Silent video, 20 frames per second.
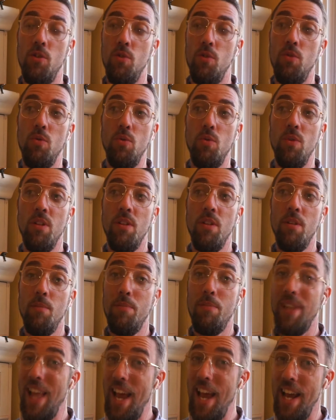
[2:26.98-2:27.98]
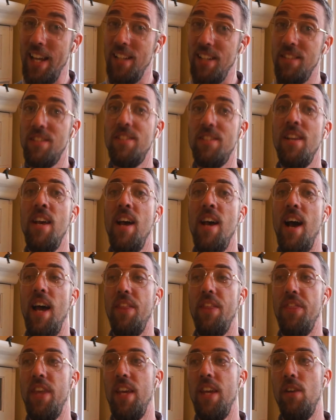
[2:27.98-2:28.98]
to plays,
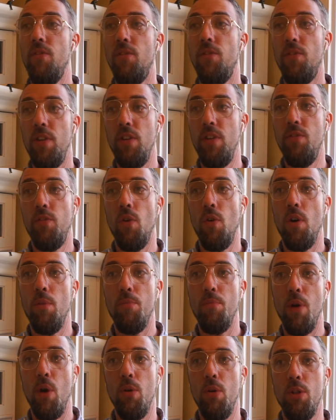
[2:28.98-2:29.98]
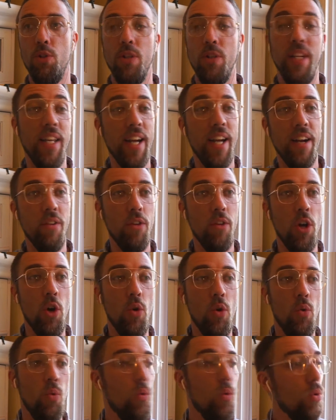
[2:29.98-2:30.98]
I think freeform poetry, and I don't
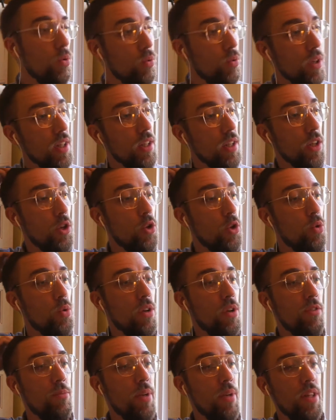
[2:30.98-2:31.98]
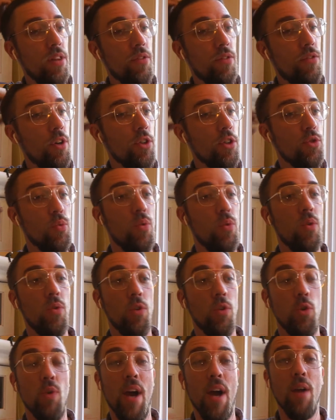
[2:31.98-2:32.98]
know really who would have been the first
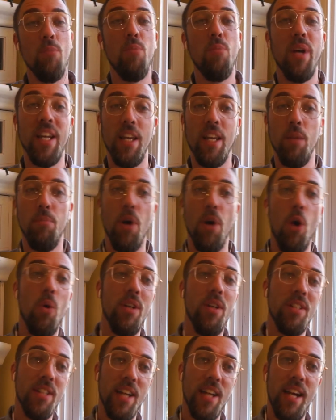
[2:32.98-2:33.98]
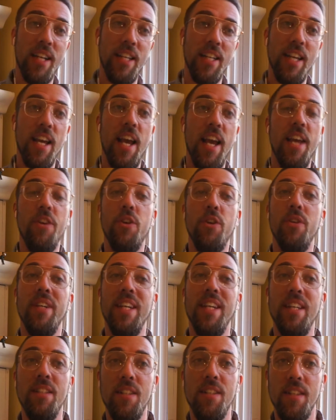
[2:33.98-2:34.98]
groundbreaking poet to kind of
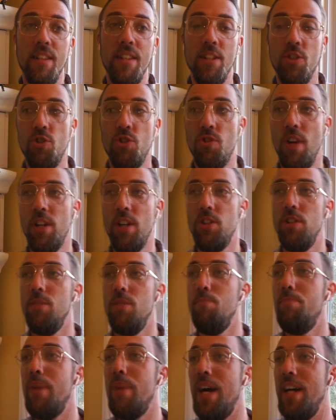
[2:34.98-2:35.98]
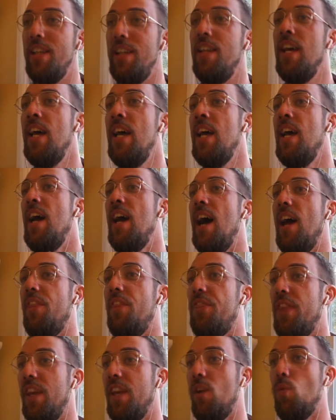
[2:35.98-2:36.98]
enter into this structure, but
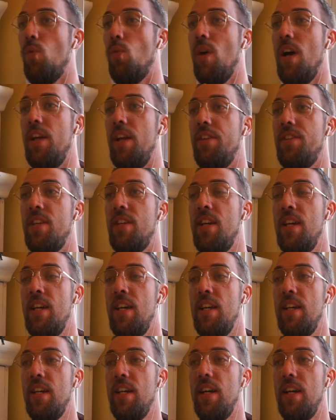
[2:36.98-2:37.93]
I think what